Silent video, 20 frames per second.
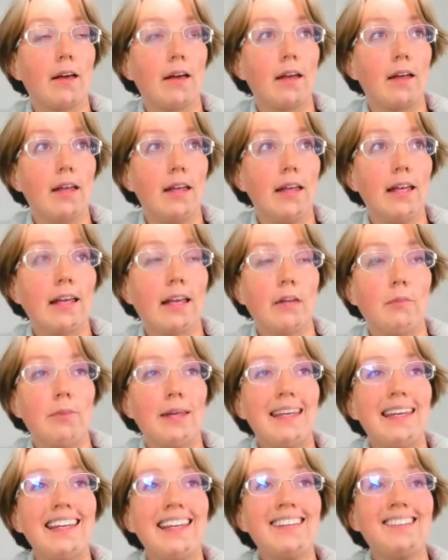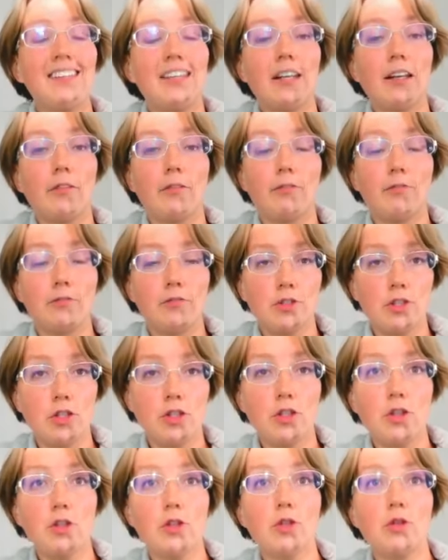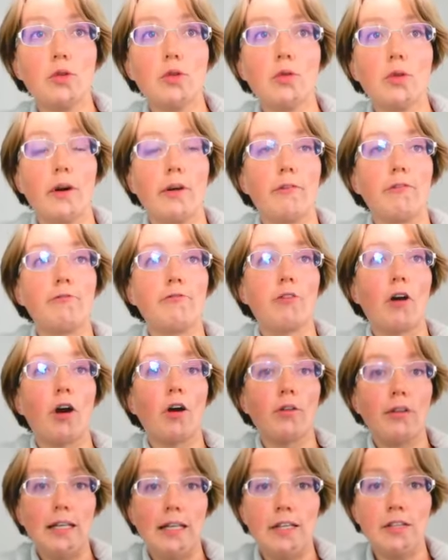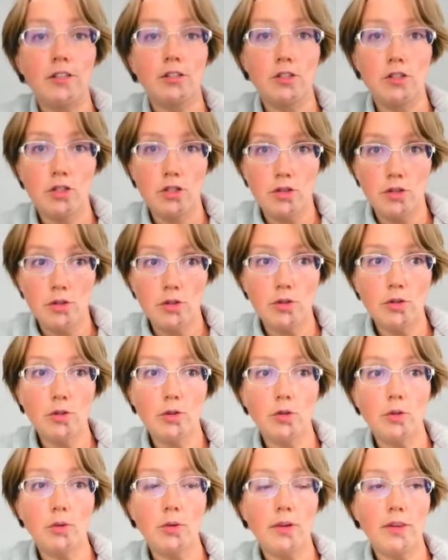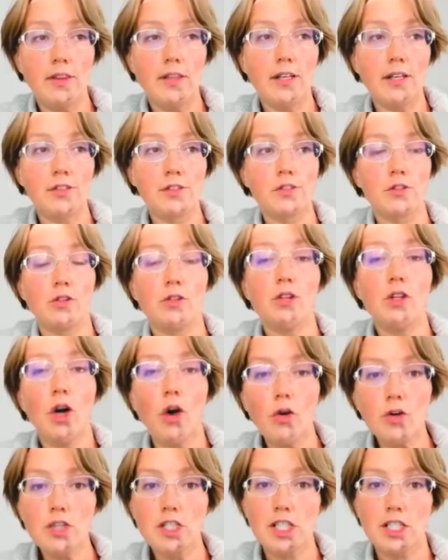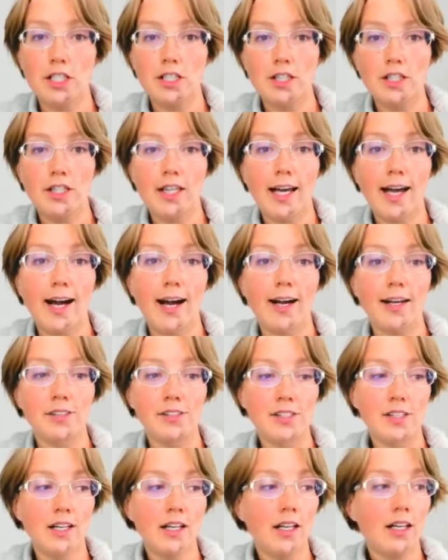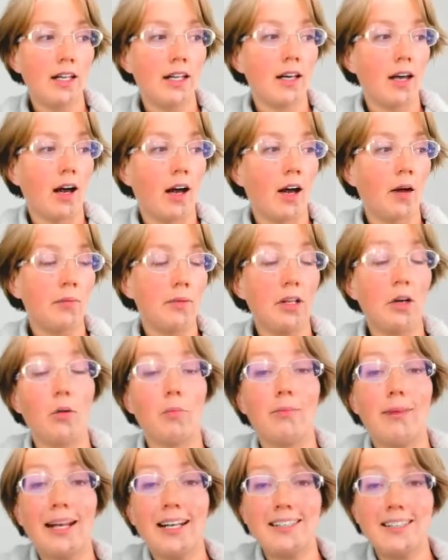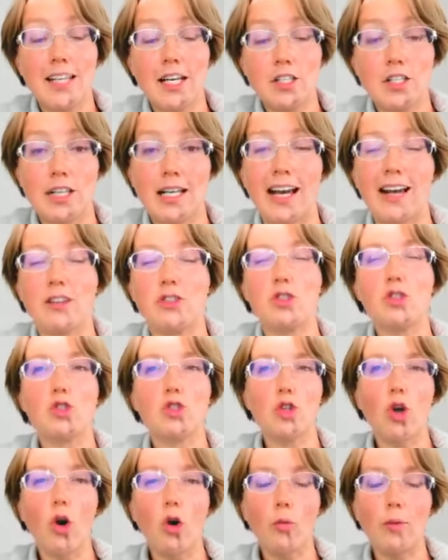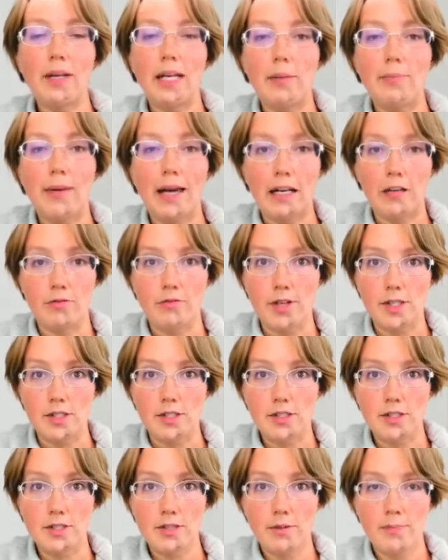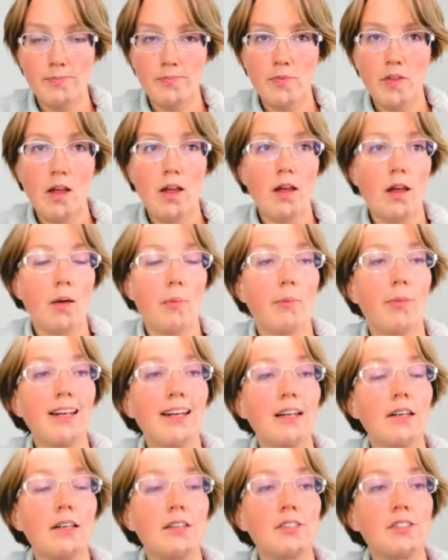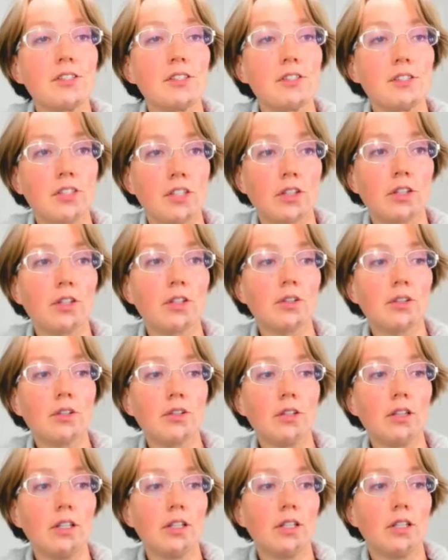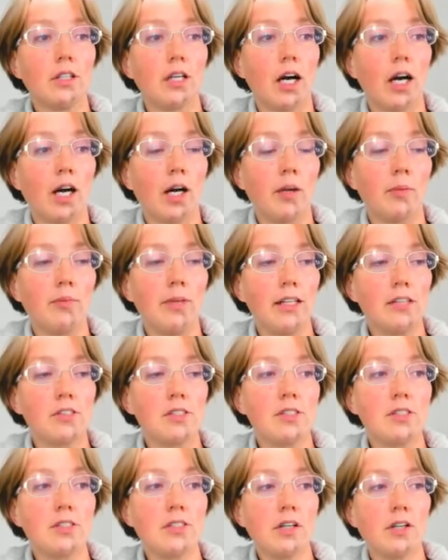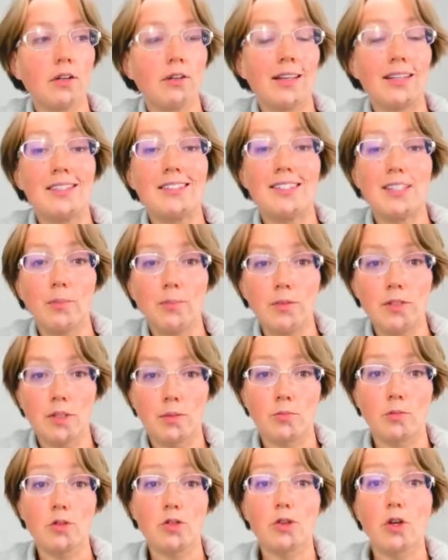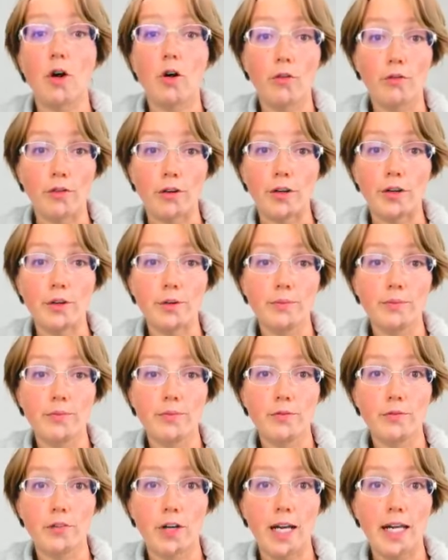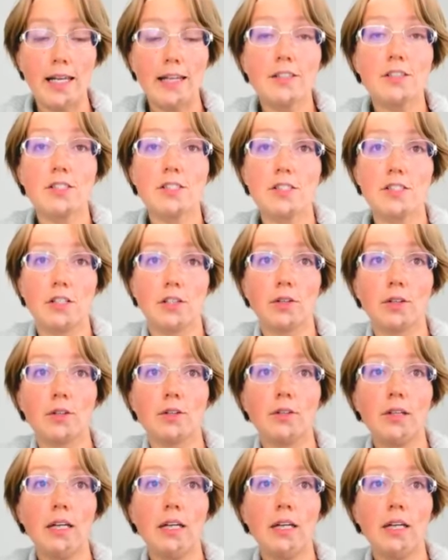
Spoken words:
it can be easy to fall into this notion that meditation has so many benefits, but it is still it's still a symptom resolver, right? It still